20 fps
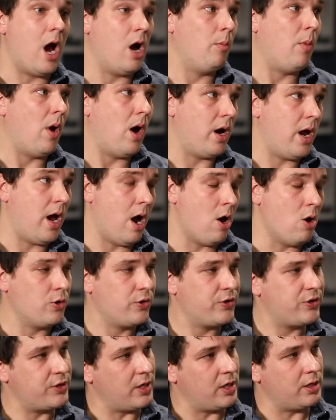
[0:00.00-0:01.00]
bought a
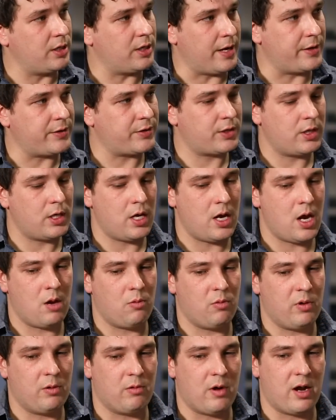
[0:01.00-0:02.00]
house in Tuscany
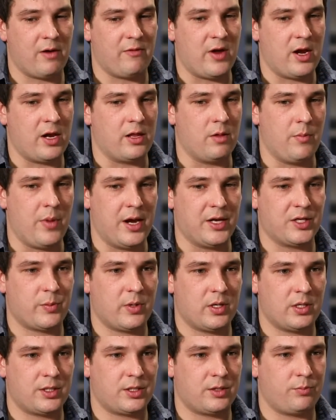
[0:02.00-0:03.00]
and we renovated the
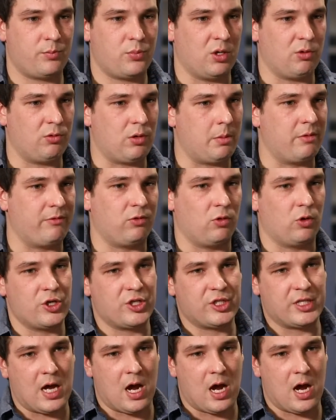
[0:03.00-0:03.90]
basement, put rubber floors